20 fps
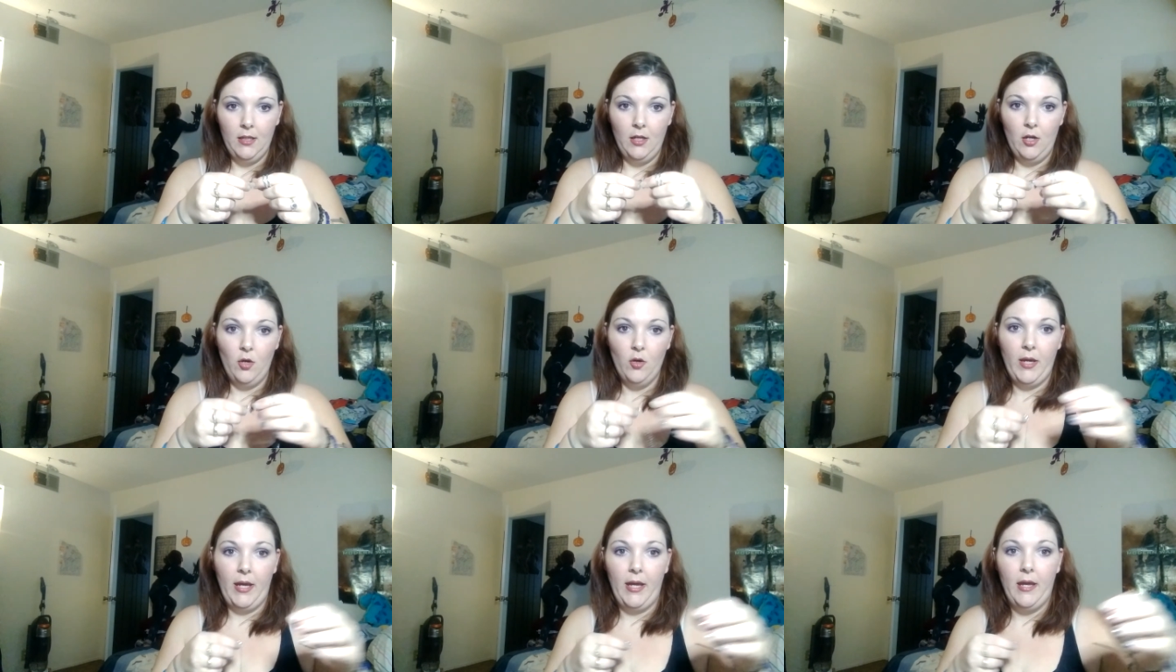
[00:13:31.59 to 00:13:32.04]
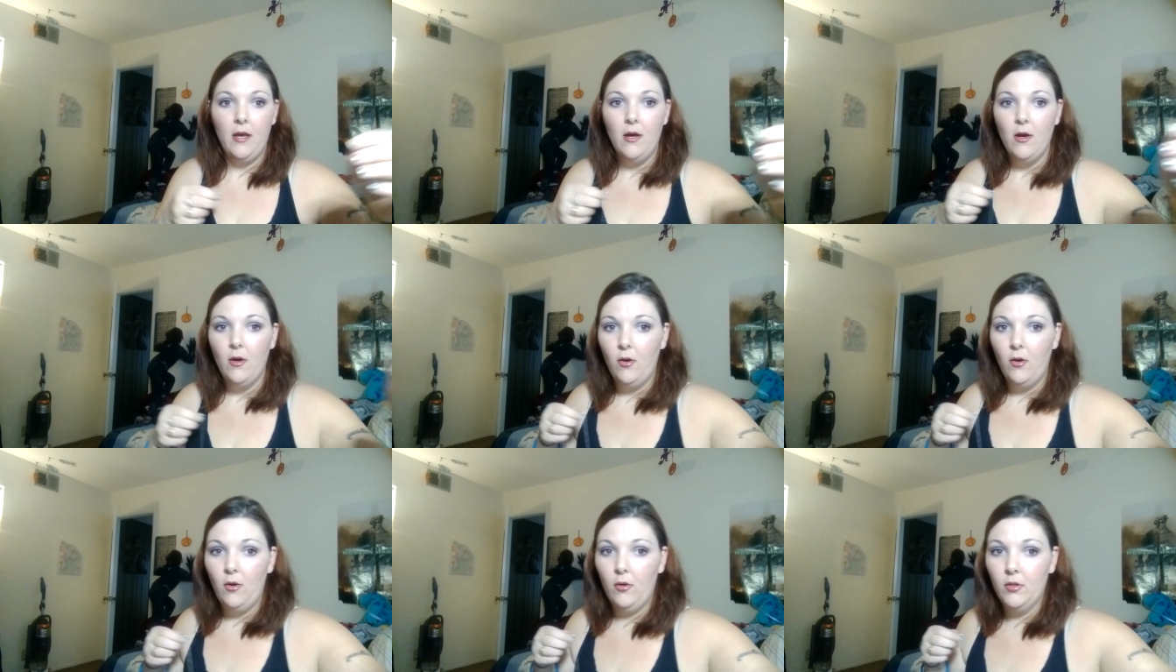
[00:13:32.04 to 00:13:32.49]
Okay,
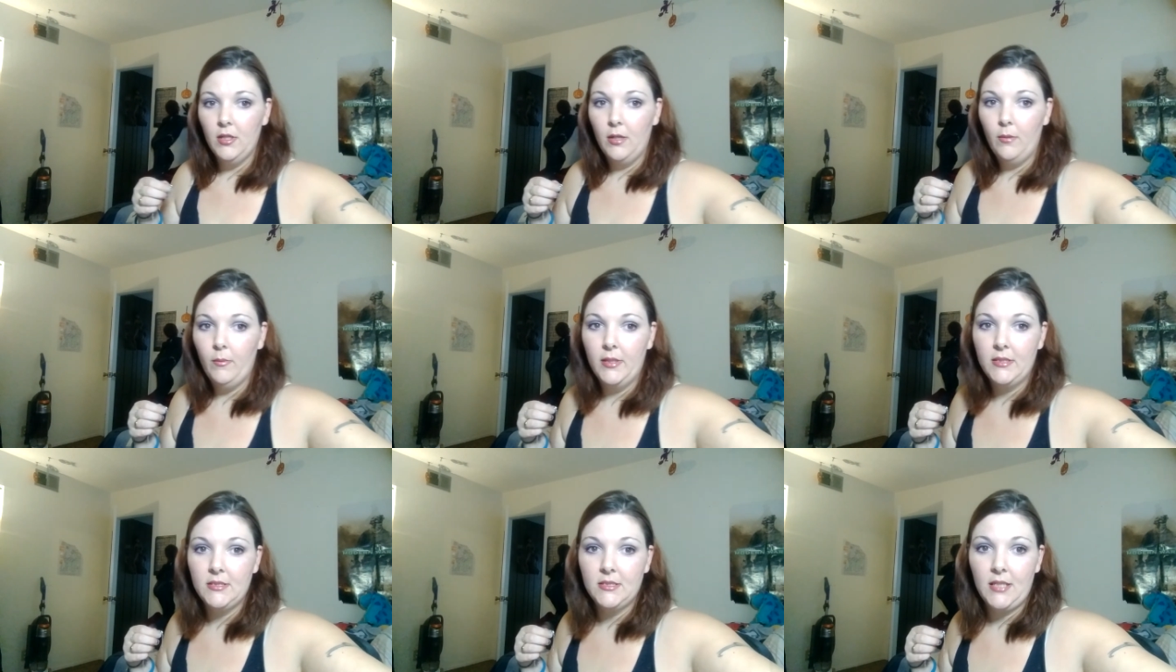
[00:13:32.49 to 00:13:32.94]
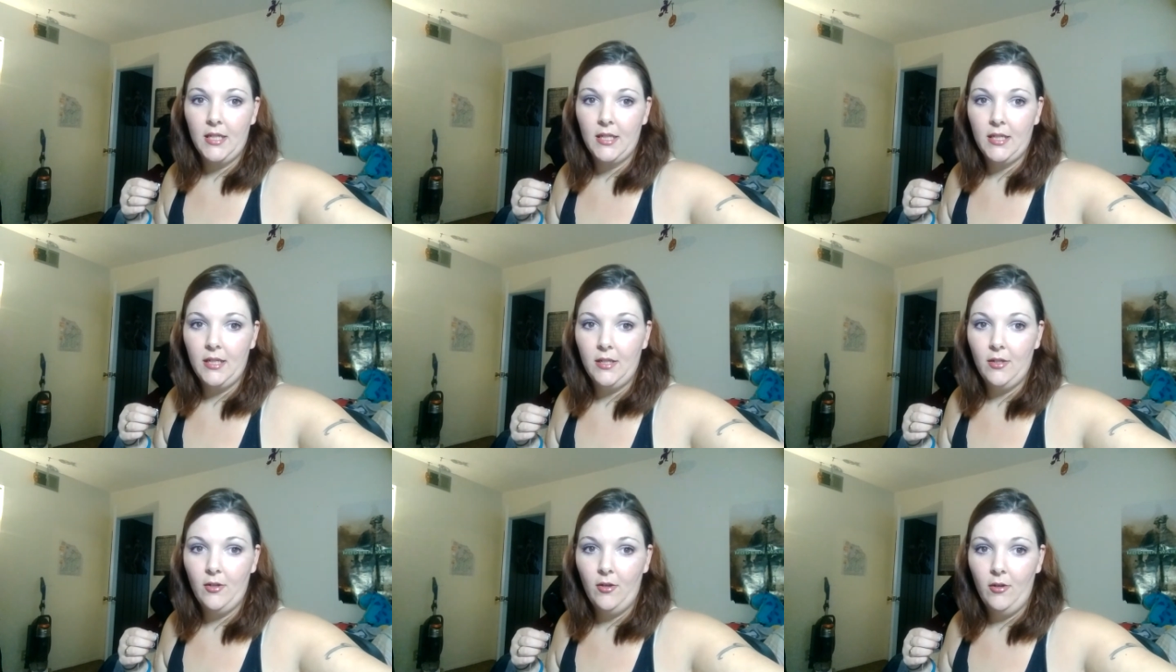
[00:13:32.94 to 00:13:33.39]
hold on one
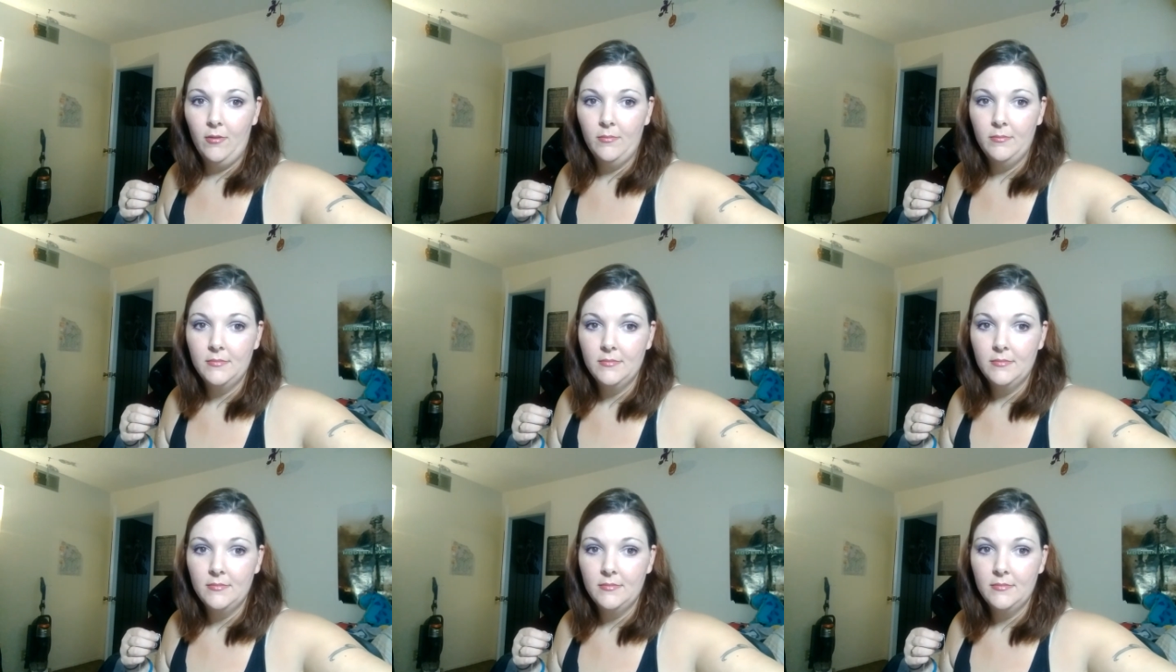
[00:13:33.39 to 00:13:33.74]
second, y'all.